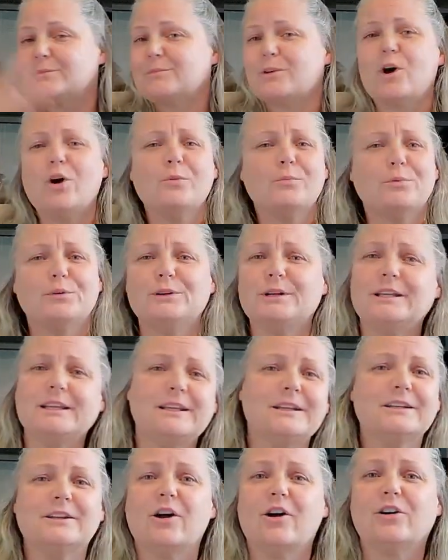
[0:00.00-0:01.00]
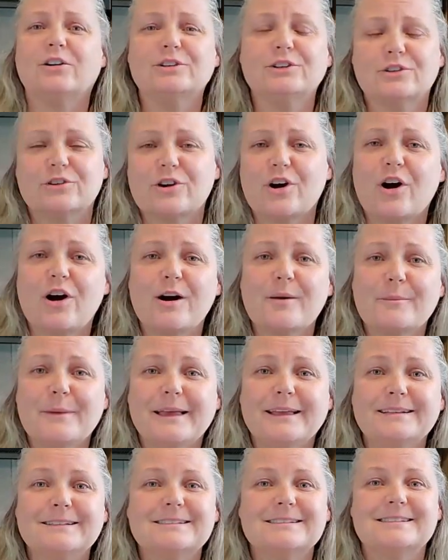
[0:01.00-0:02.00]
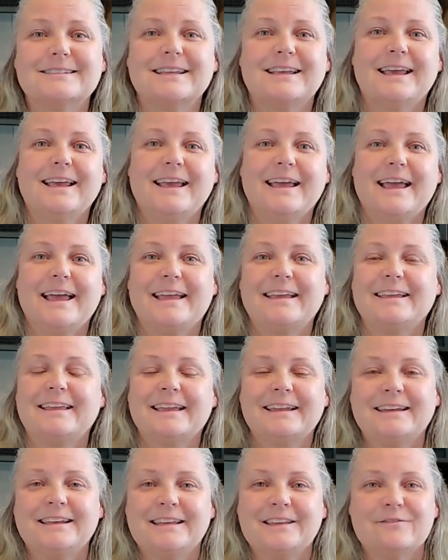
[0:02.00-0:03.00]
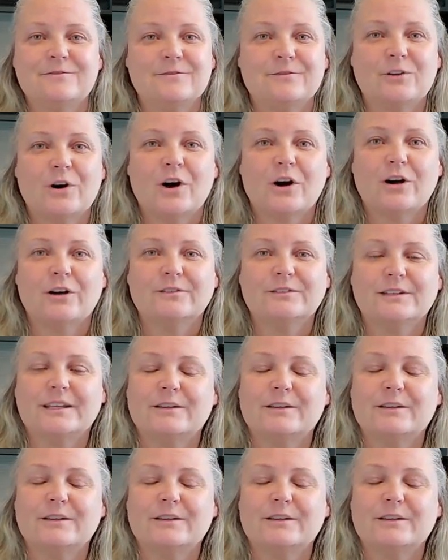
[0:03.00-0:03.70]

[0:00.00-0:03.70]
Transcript: all putting in all your comments and getting involved.